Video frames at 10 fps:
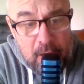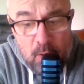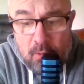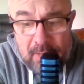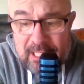
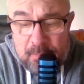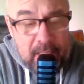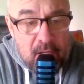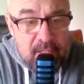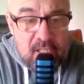Well, that's
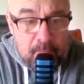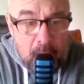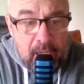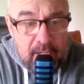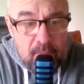because his
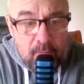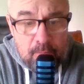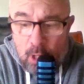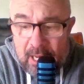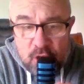buddy
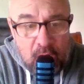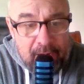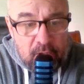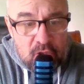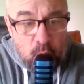Brian
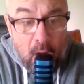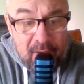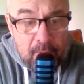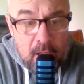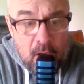Scheidecker's
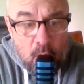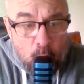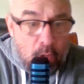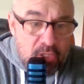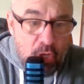wife
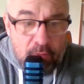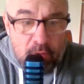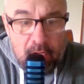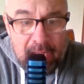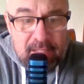works
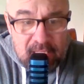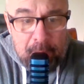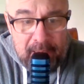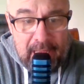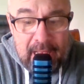over at
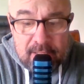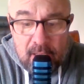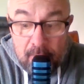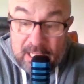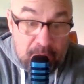CPS.
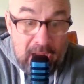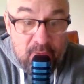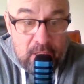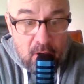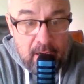That's my
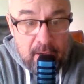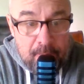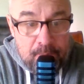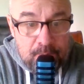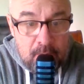theory.
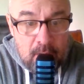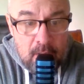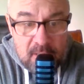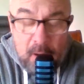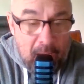
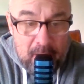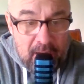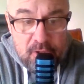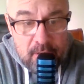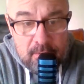It's my
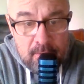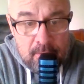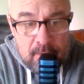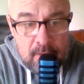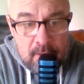opinion.
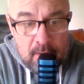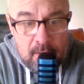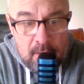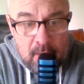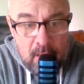
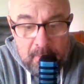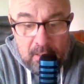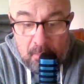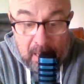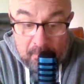I
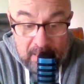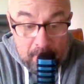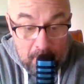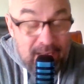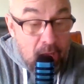mean,
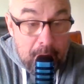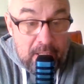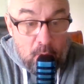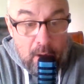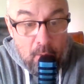that might not be
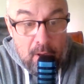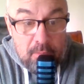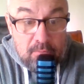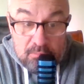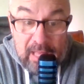the way it went,
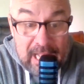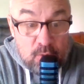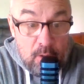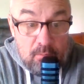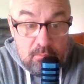but that's
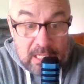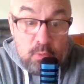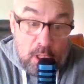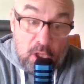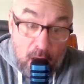what
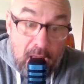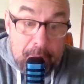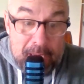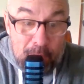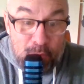a lot of
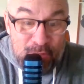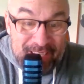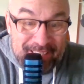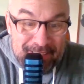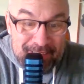people
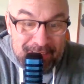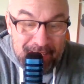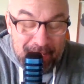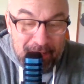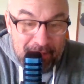think.
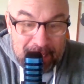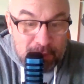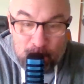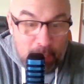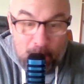And
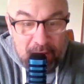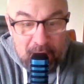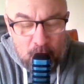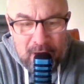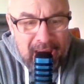that's what the way they
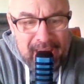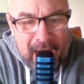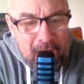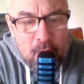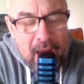view it. And
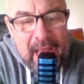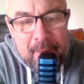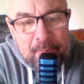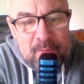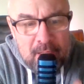I don't.
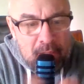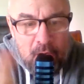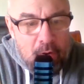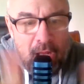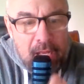Hey,
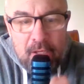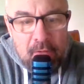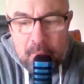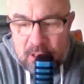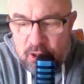
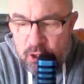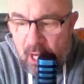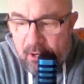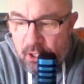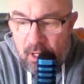Mr.
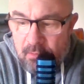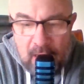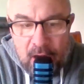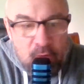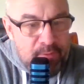Scheidecker,
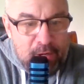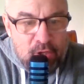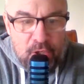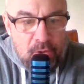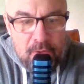I don't fear
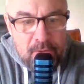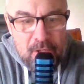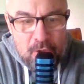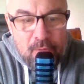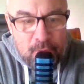you.
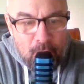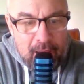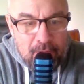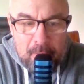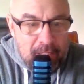You've
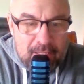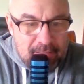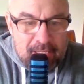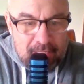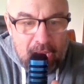threatened. I mean,
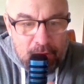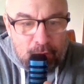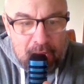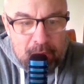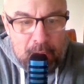this guy
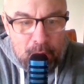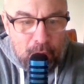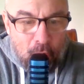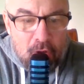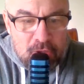threatened me with a
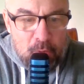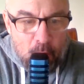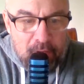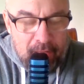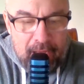lawsuit
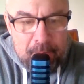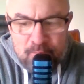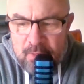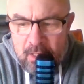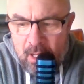one day
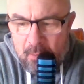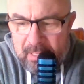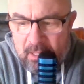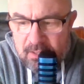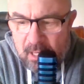
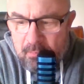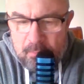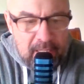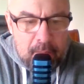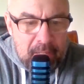because I
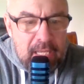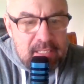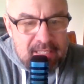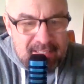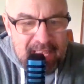
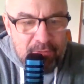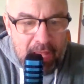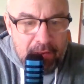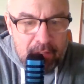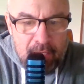said
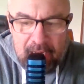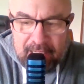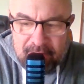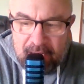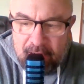that, and
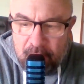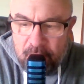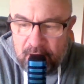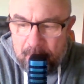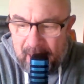he did it under
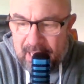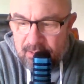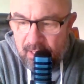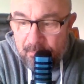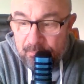the
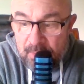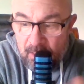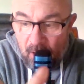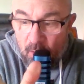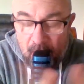capacity,
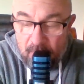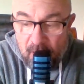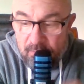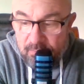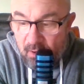
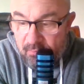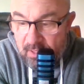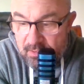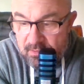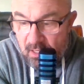of
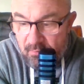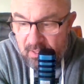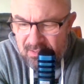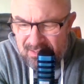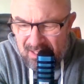his
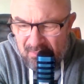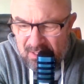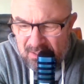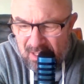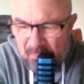
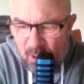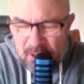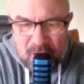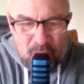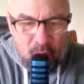
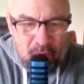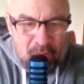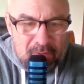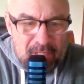prosecutorial